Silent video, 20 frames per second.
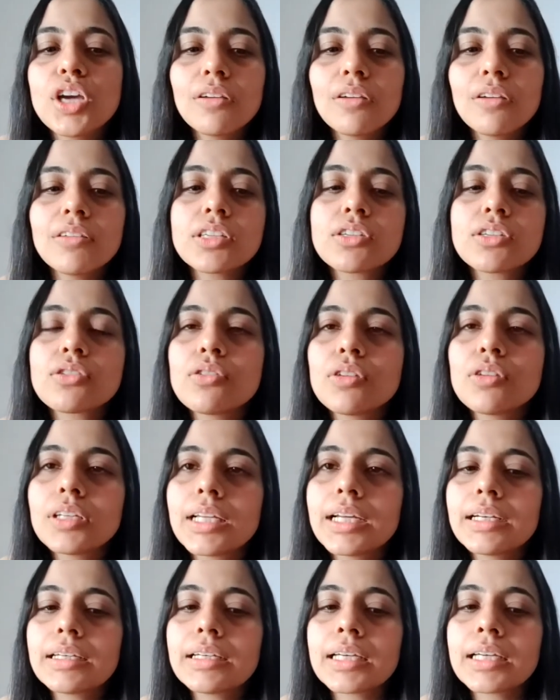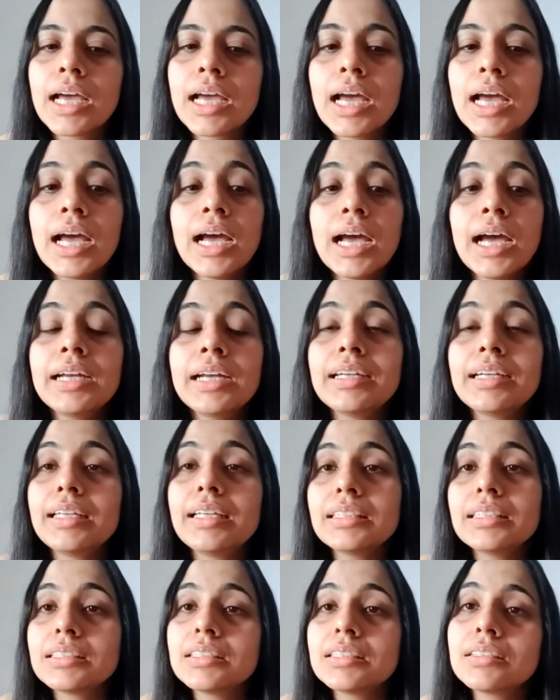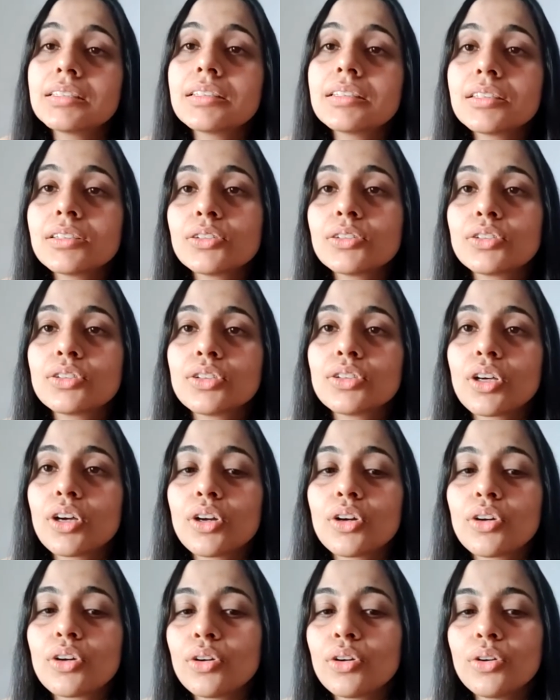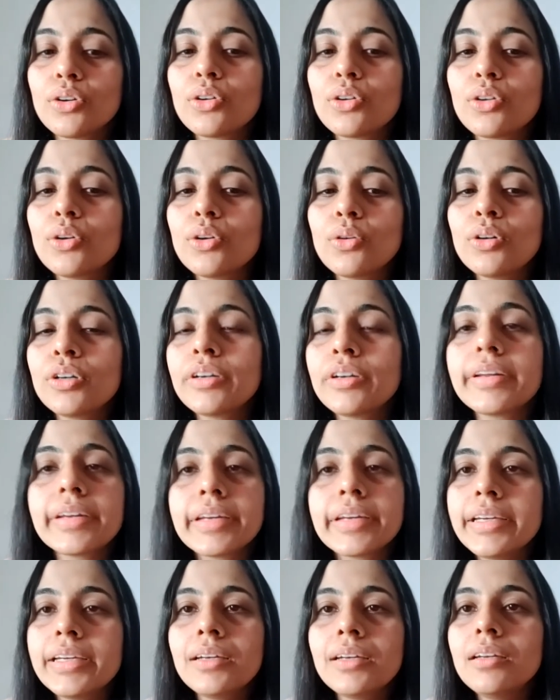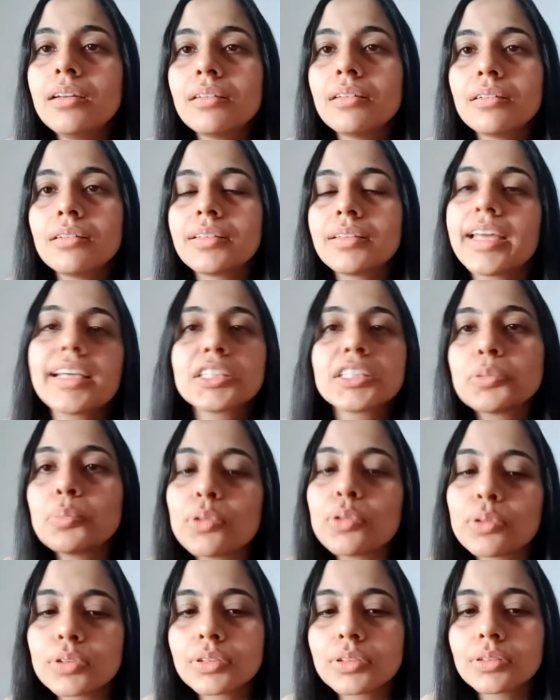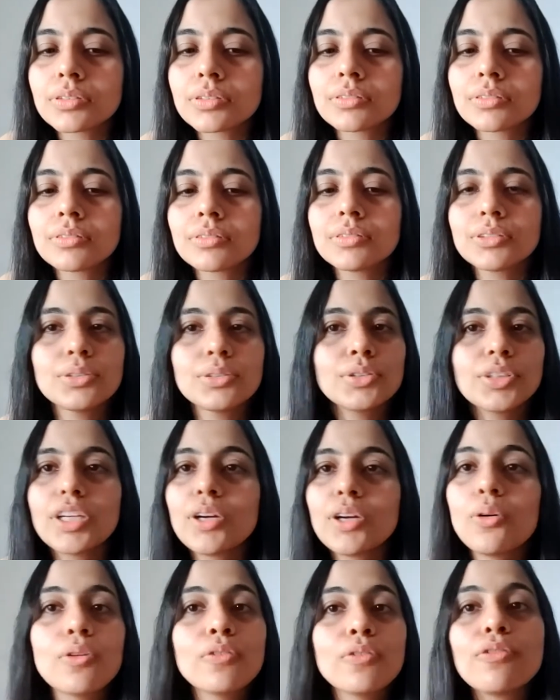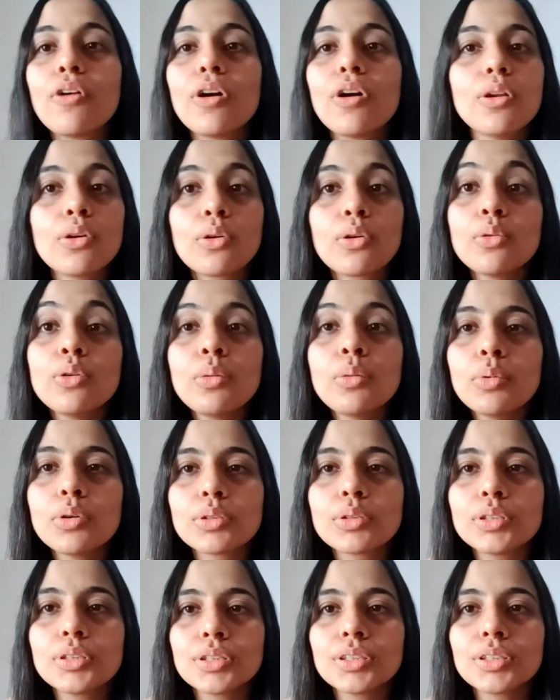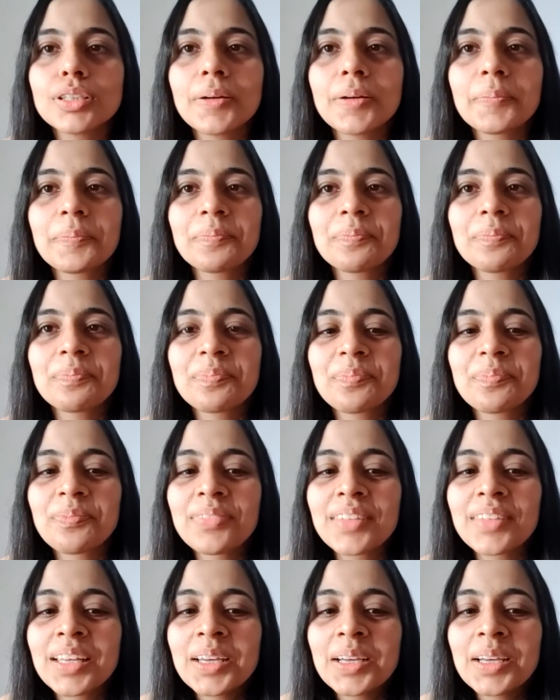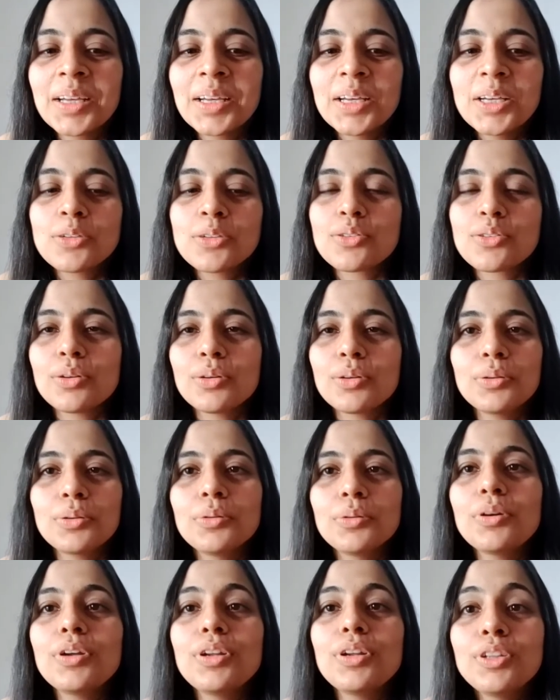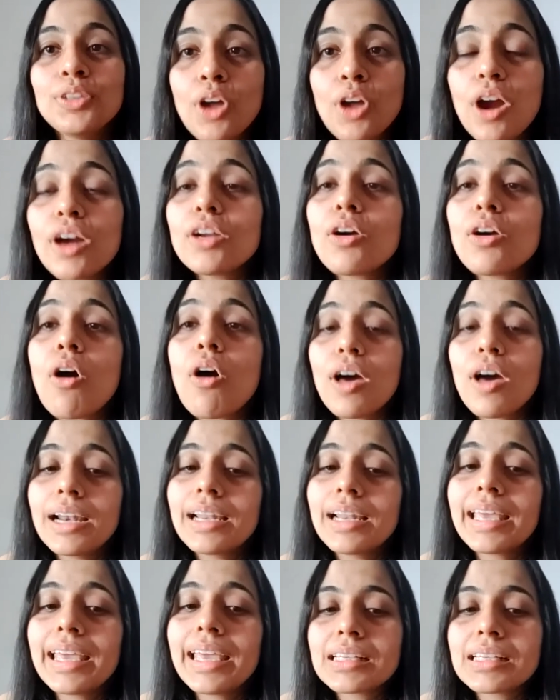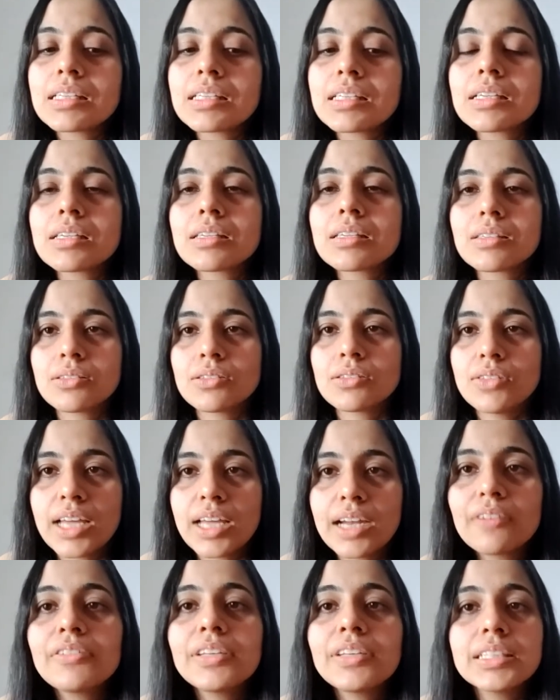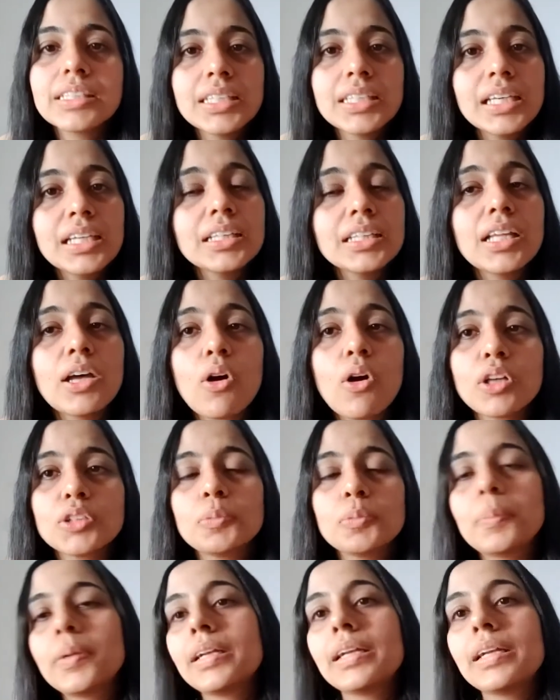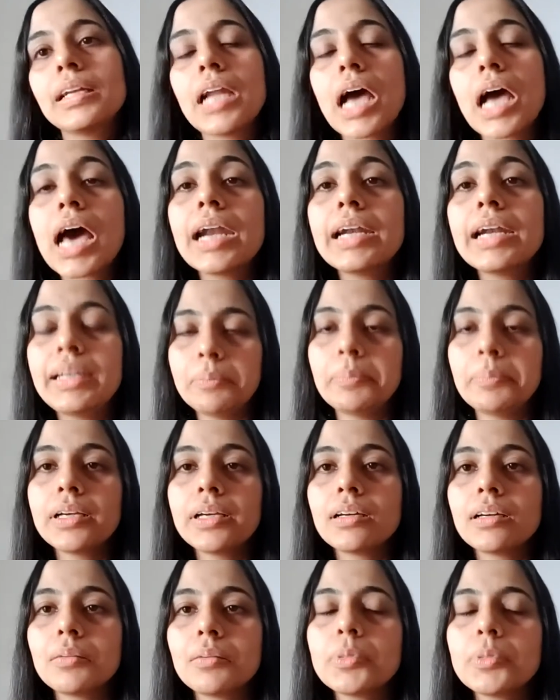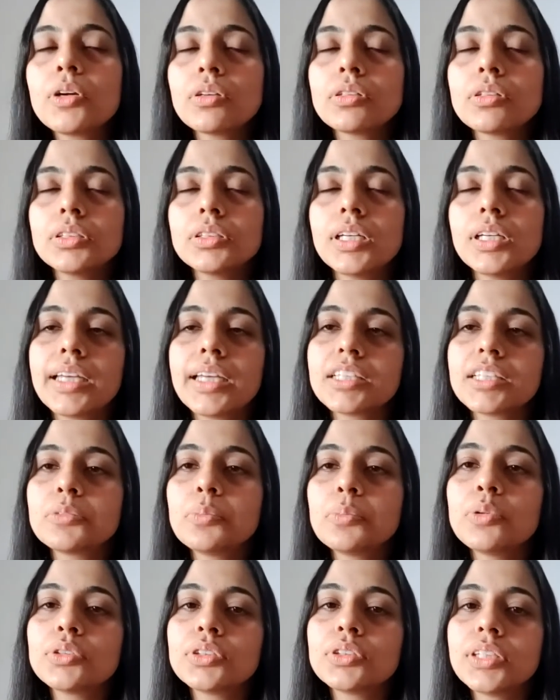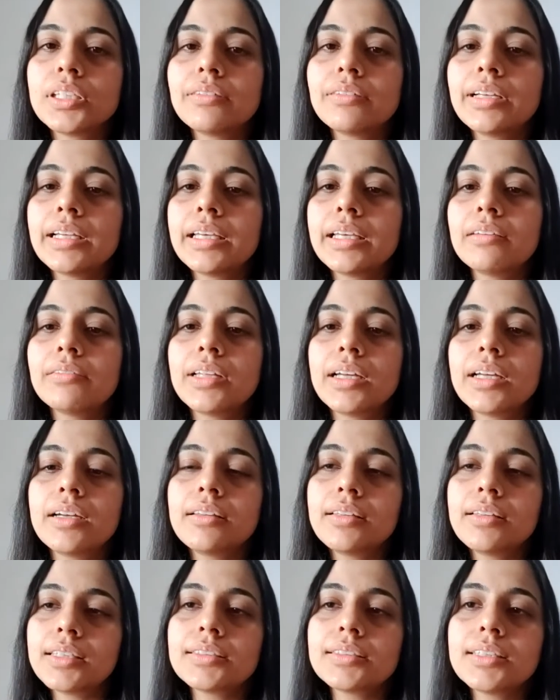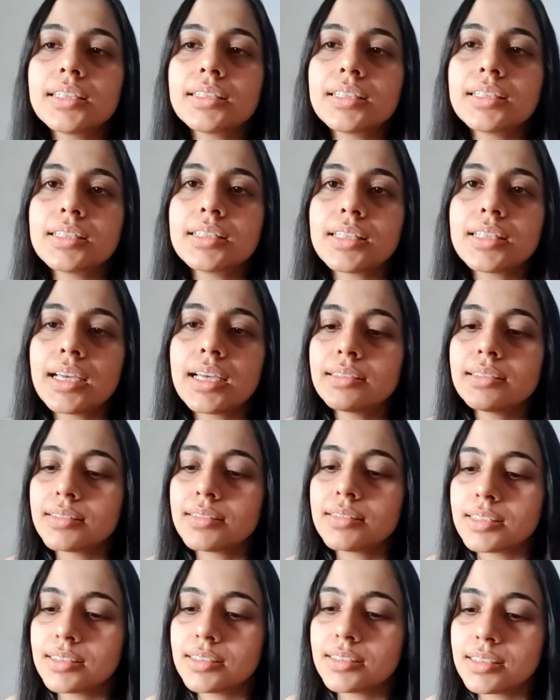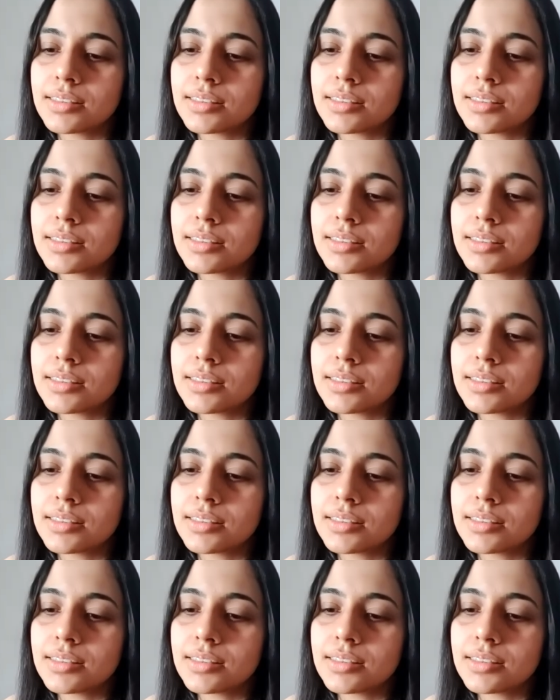always told that diseases don't read textbooks, so they don't follow rule books. So not all cases that we see in the hospital are typical, because in the textbooks they will give that this disease has this.